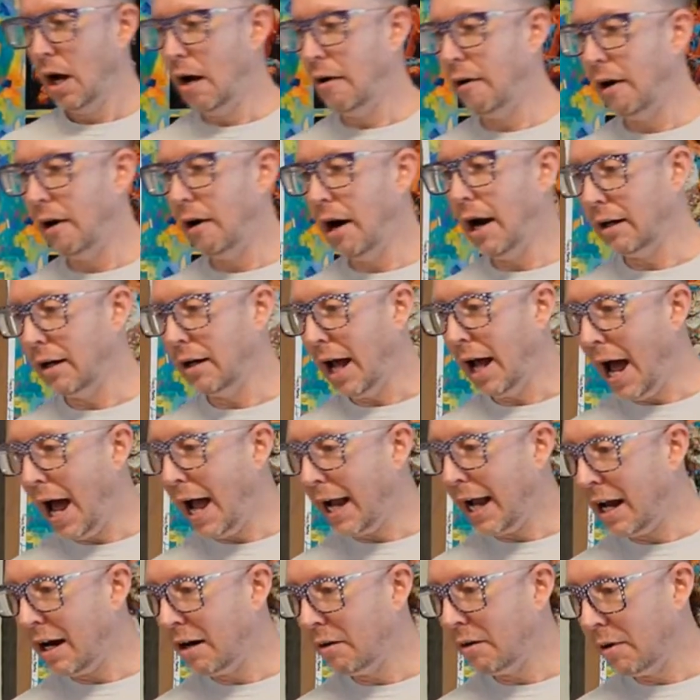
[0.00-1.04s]
All right. I
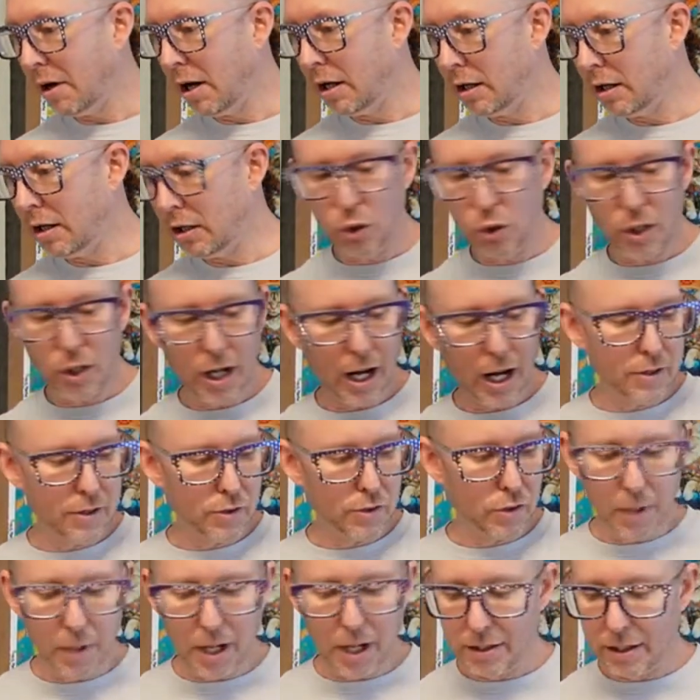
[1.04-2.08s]
got to run. You guys are
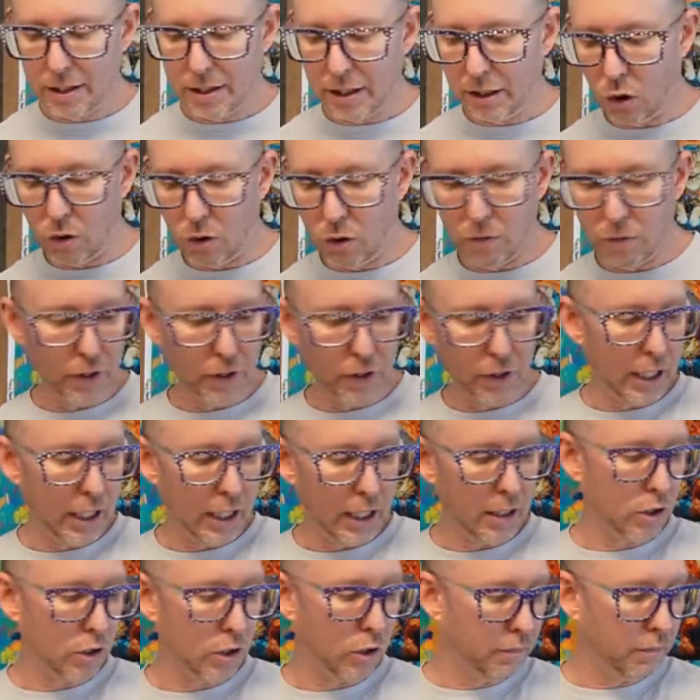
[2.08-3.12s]
amazing. Don't
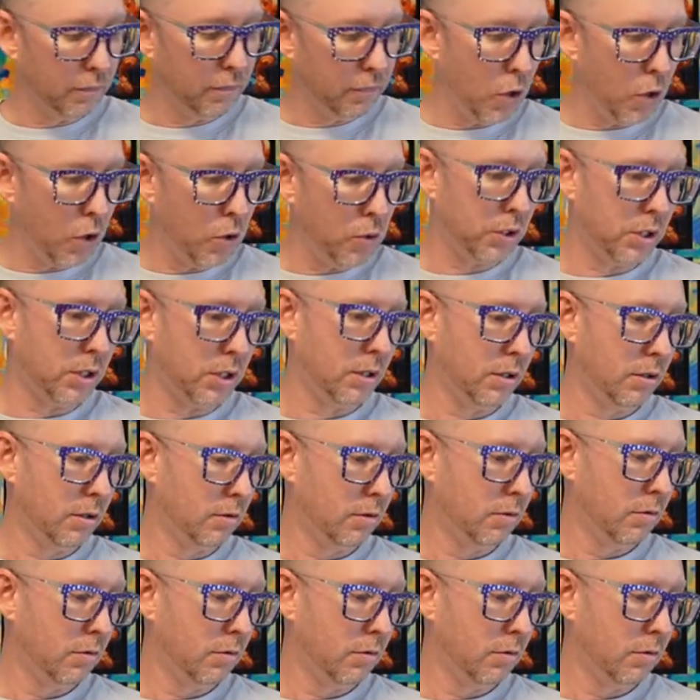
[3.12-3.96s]
forget to vote.